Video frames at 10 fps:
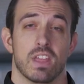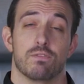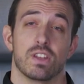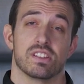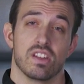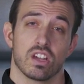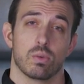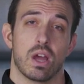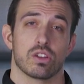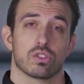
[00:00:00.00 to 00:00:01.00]
They fit snug
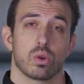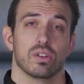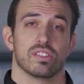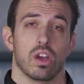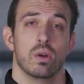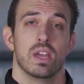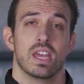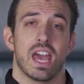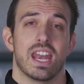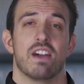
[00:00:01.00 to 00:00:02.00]
around your torso
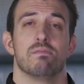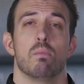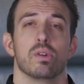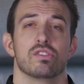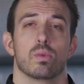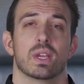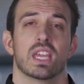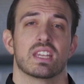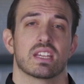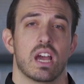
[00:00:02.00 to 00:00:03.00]
and have
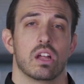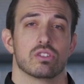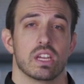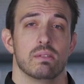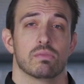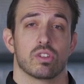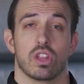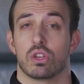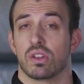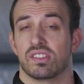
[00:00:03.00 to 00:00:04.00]
moisture-wicking technology so
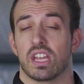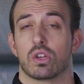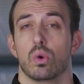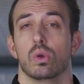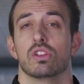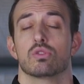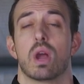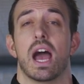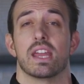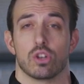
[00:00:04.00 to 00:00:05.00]
that you can stay cool and
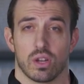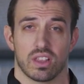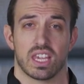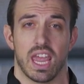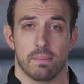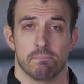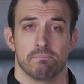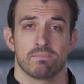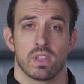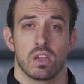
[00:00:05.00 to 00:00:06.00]
dry during the game.
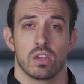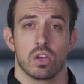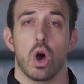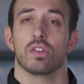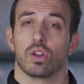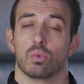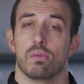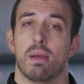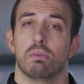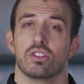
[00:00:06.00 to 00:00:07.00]
Also,
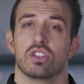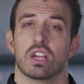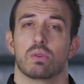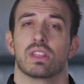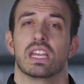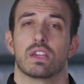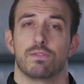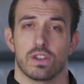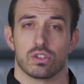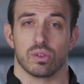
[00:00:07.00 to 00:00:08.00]
remember to check with league
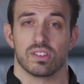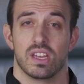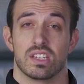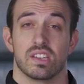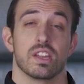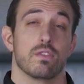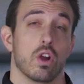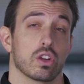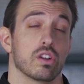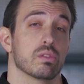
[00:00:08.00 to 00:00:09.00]
officials to see if
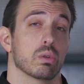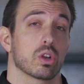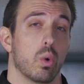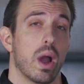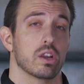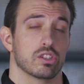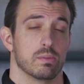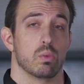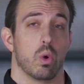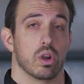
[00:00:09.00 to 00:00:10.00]
heart guards are required to
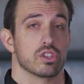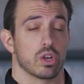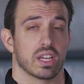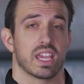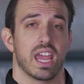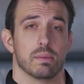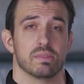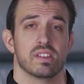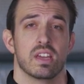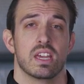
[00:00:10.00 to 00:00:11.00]
be worn during
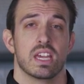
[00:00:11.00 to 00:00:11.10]
games.